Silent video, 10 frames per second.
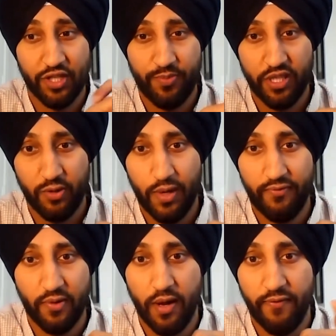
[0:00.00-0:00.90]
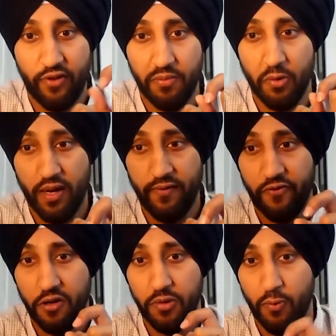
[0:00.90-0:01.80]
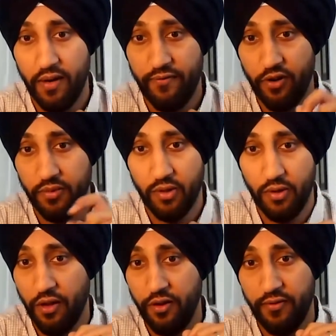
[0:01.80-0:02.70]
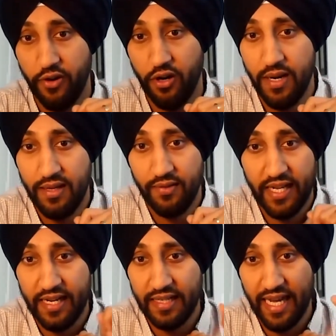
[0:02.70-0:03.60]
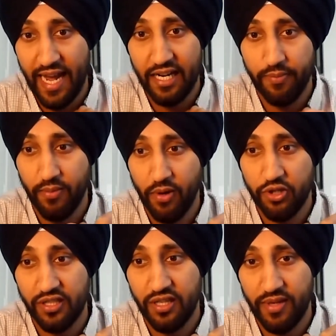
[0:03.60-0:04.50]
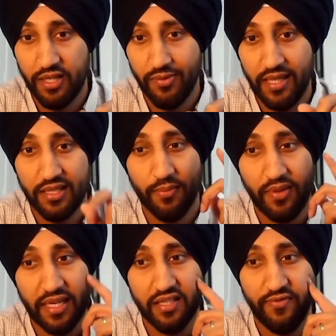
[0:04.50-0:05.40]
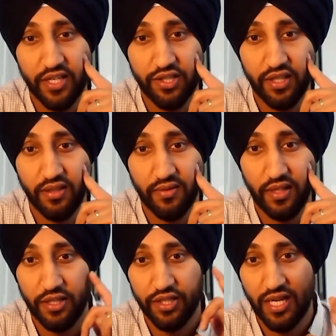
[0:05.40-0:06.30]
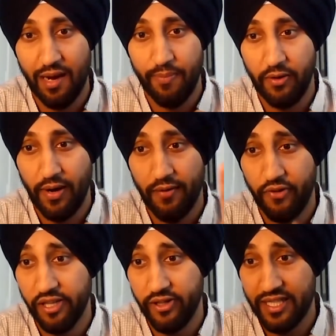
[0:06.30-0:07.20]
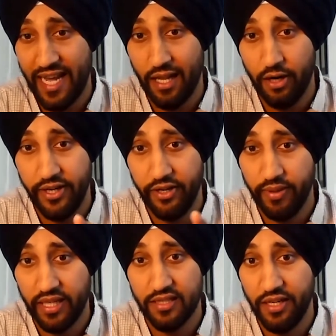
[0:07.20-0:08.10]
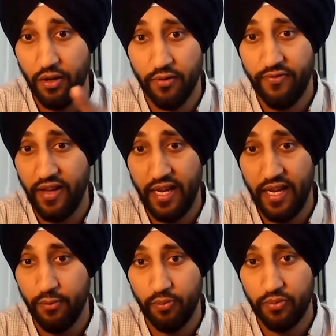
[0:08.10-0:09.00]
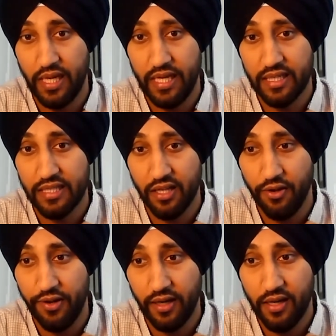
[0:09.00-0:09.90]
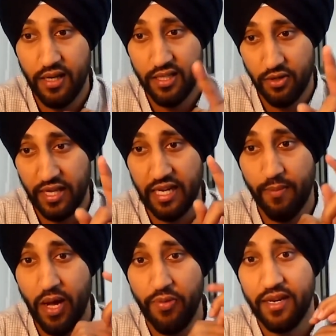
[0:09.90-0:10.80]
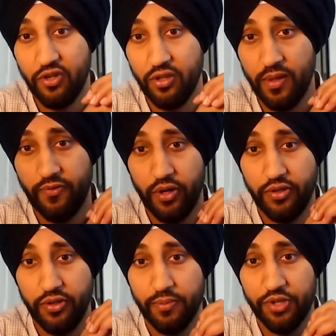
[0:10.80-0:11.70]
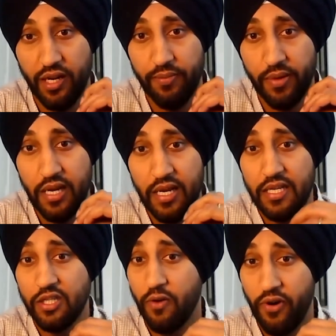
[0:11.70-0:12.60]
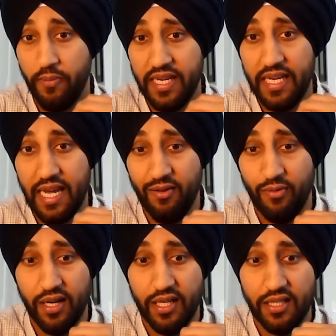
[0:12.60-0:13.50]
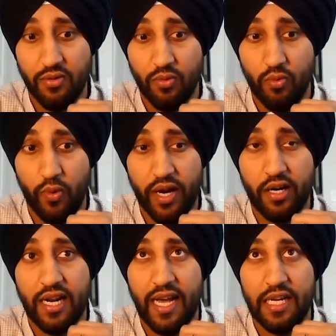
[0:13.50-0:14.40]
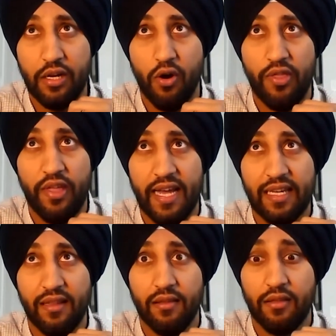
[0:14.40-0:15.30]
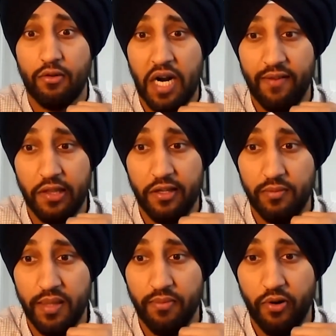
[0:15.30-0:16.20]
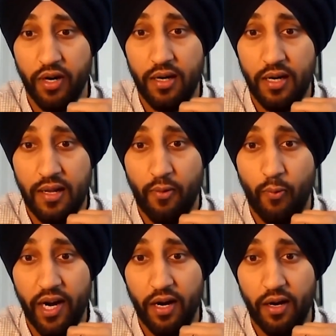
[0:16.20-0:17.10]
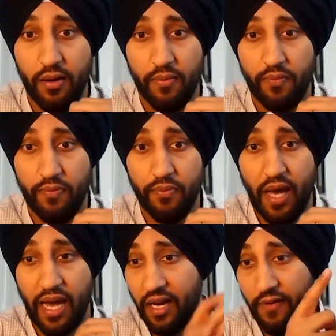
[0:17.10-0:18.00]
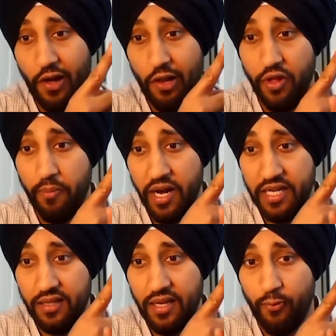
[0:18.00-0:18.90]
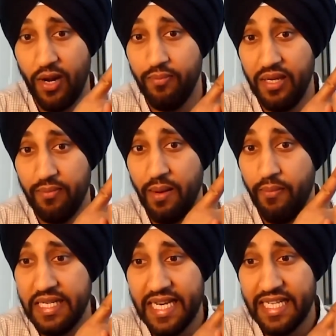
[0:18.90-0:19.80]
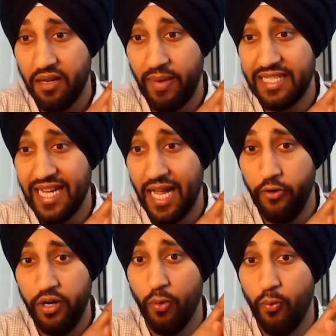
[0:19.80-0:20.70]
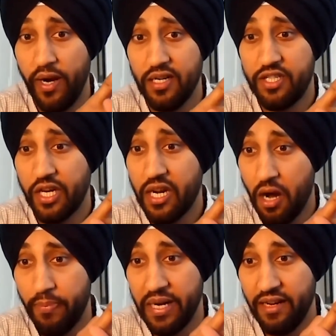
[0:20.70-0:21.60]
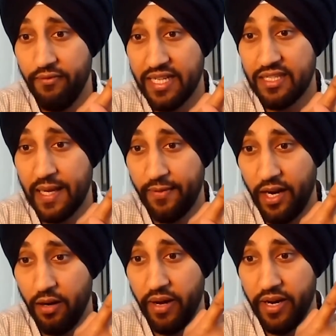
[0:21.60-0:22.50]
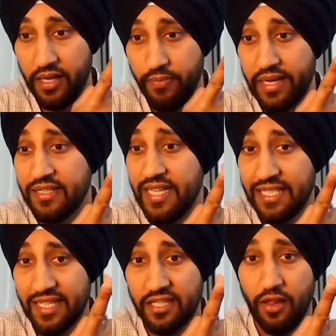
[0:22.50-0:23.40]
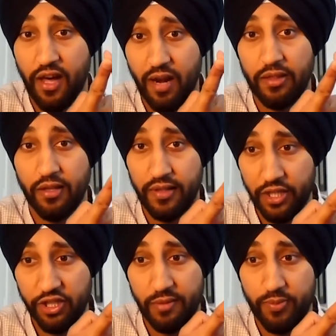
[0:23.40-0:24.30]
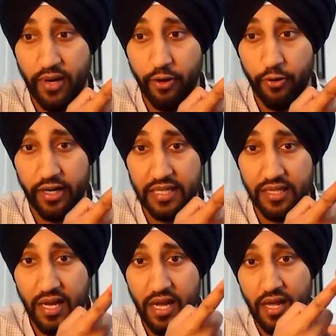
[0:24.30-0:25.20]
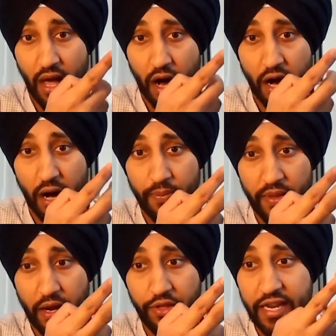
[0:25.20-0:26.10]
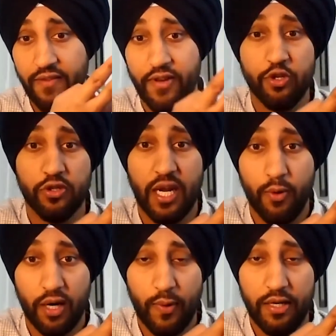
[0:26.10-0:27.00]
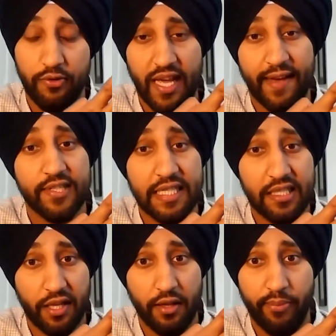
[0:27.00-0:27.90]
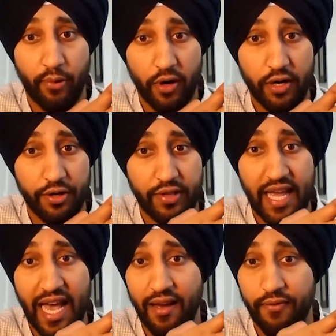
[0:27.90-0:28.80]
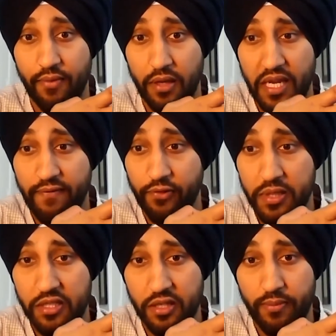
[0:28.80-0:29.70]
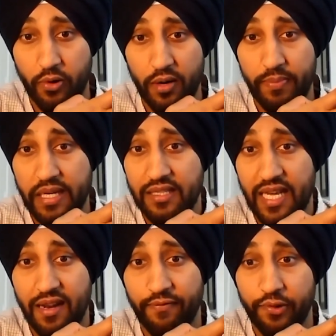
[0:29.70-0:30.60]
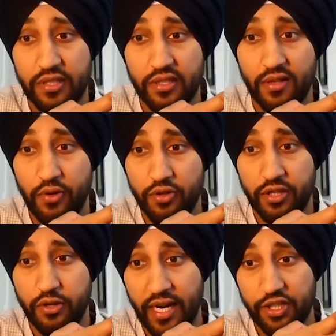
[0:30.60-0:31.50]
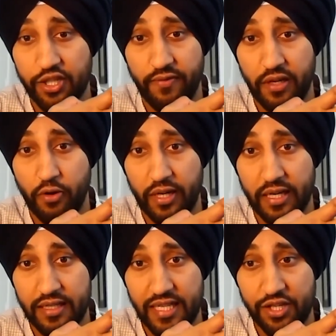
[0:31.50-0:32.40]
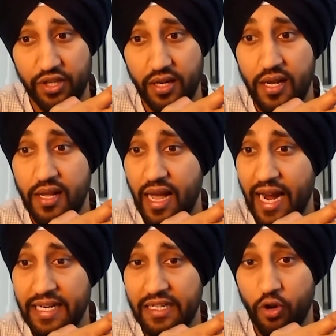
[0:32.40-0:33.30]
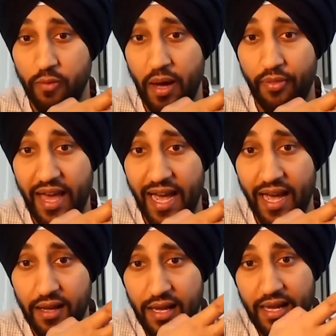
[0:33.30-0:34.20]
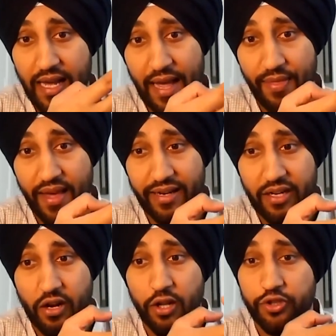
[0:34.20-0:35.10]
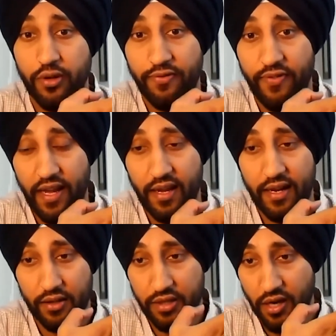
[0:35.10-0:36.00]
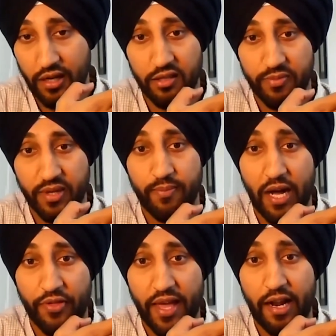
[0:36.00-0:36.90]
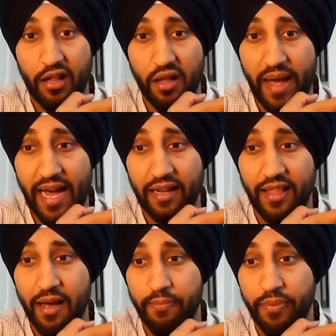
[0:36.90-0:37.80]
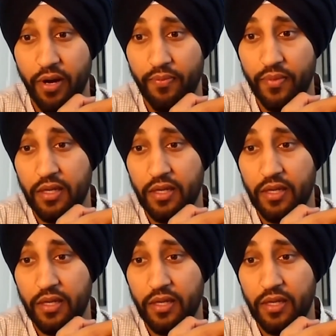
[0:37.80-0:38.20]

person went from one firm to one firm to one firm to another firm. They didn't get any promotions in between. Something is fishy. They're just hopping around for either a salary or because they don't fit in consulting. So think about that too before you jump ship. So for me, it was, where can I go that I can thrive a little bit more, where I got to follow the money. And what I mean by money isn't my salary, but where is the company investing their money? Because that says a lot about the leadership's priorities. The individuals I work with, do they have seats on the board, or do they have influence to the board? Because that influences the future direction of an organization. I need to know about that. And then cultural fit. And I'll talk a little bit about that. I'll unpack that. But